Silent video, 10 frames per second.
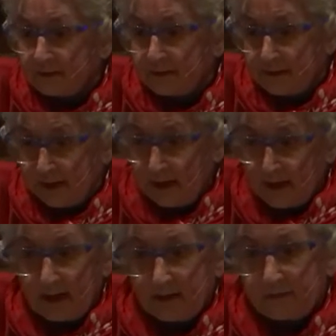that they
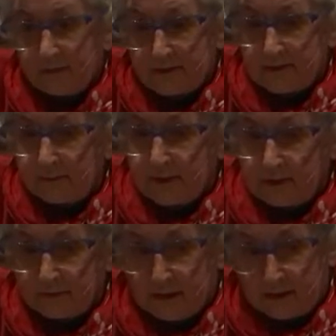have
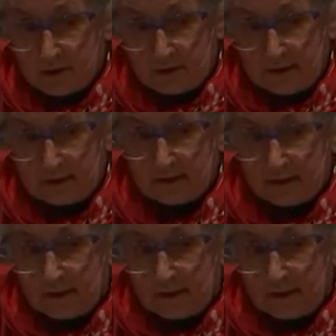something of country